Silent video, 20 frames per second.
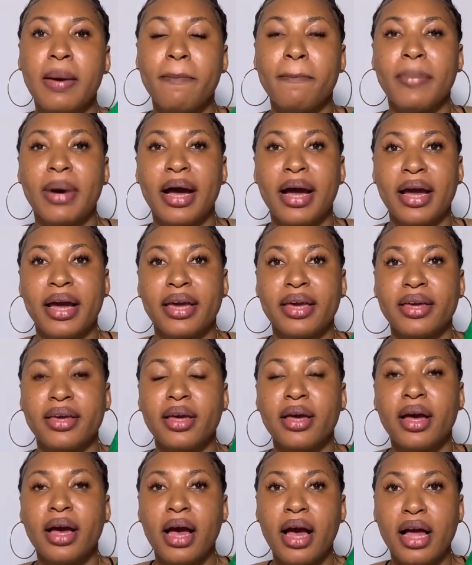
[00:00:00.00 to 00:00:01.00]
my
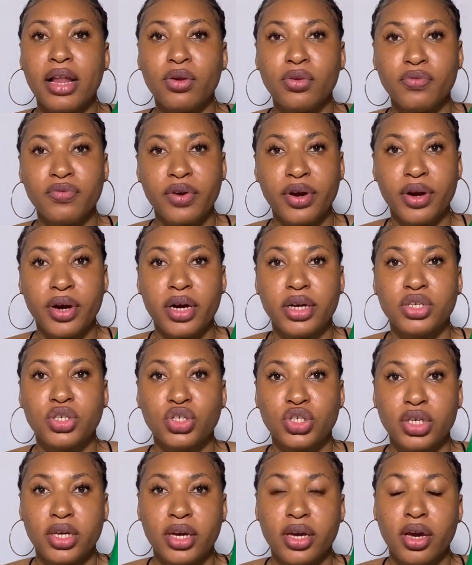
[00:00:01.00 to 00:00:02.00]
aloe vera
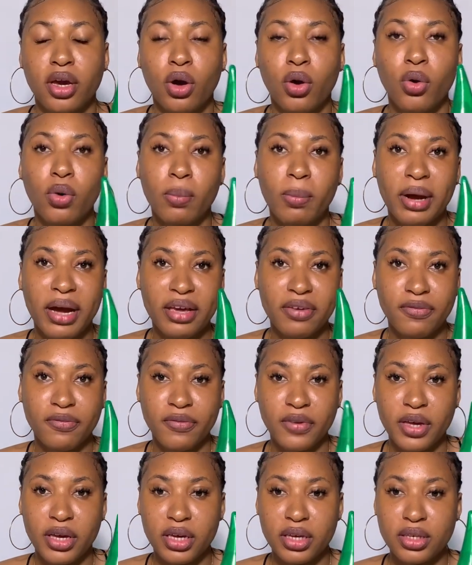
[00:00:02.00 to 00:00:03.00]
gel on my
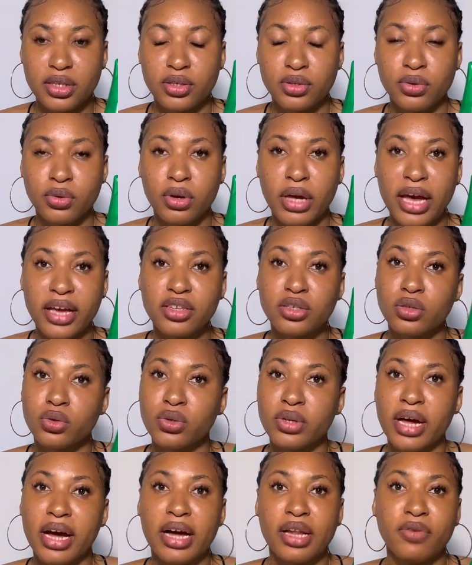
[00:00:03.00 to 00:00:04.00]
face you guys know
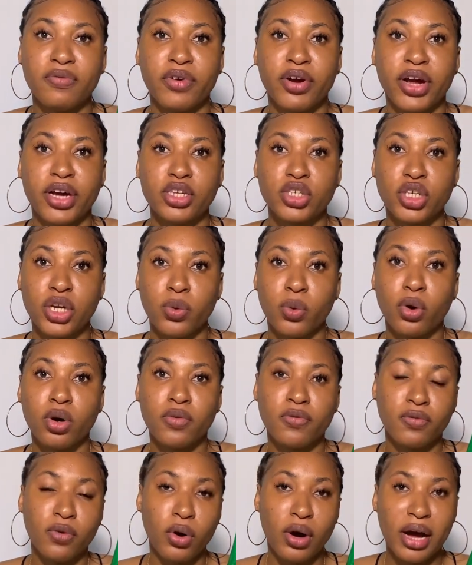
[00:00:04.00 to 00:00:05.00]
that aloe vera gel
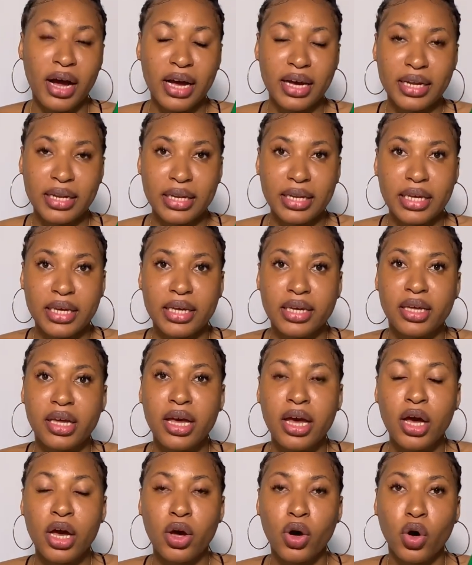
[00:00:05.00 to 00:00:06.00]
work for acne